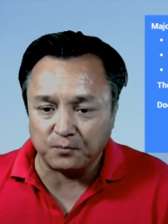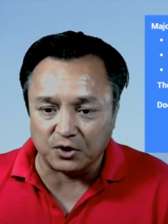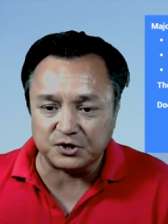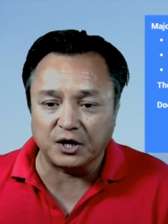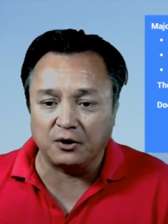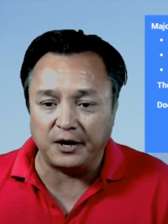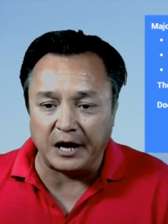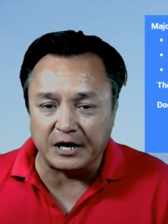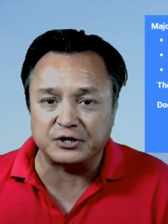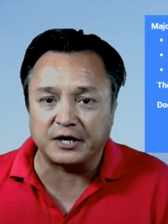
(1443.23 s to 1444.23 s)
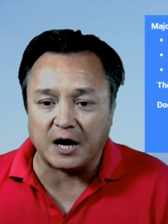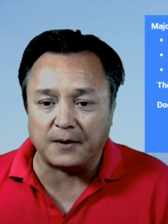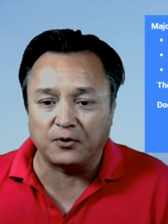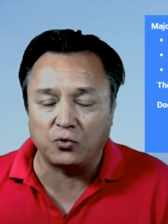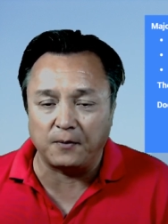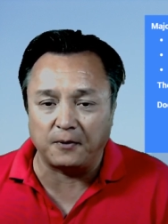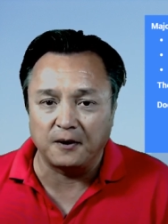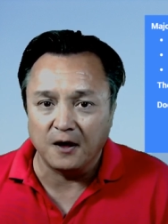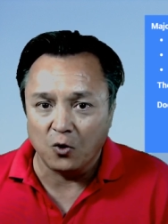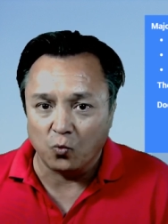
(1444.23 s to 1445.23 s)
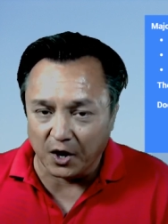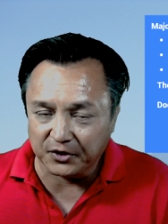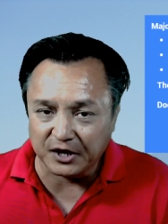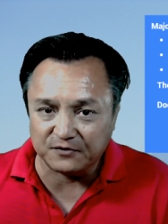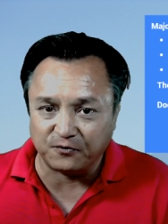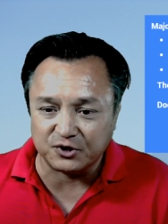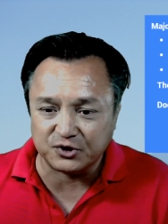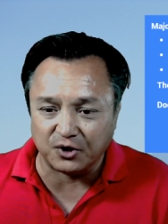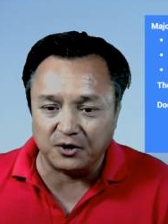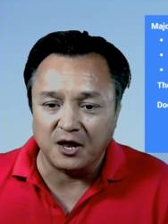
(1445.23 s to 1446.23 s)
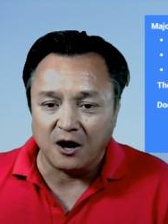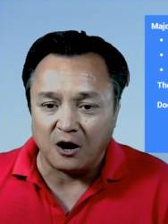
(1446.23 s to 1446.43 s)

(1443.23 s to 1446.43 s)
personnel, energy, capital equipment, one thing's for certain,